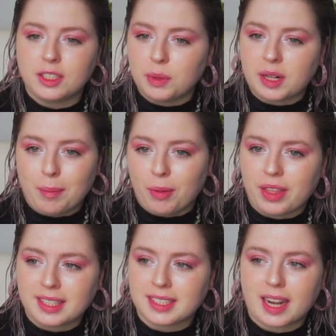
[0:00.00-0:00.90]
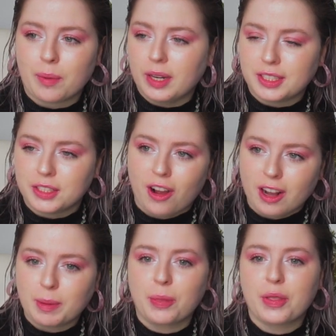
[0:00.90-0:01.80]
into a couple things that I wanted to
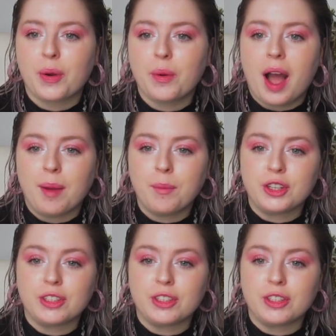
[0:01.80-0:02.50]
talk about though, um, which